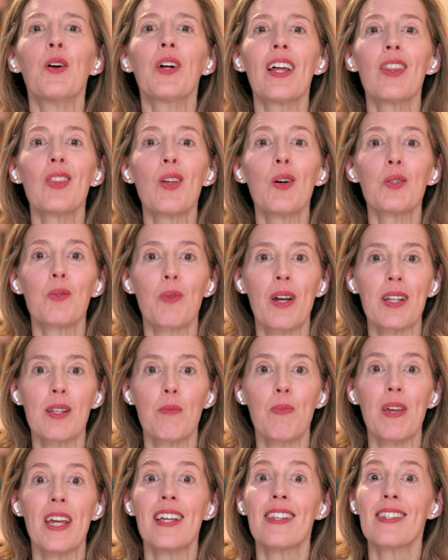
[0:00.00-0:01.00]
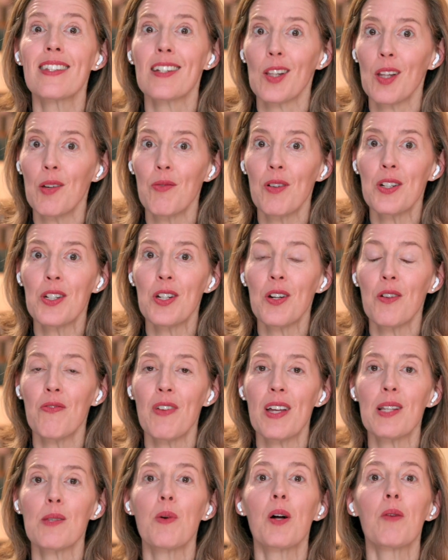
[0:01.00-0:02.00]
get those recipes delivered to your
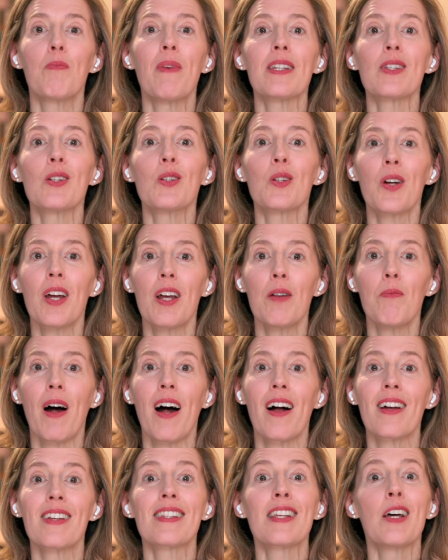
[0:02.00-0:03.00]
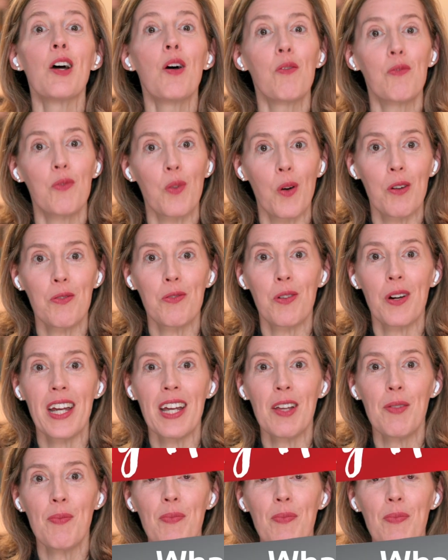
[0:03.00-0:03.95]
Facebook Messenger inbox for free.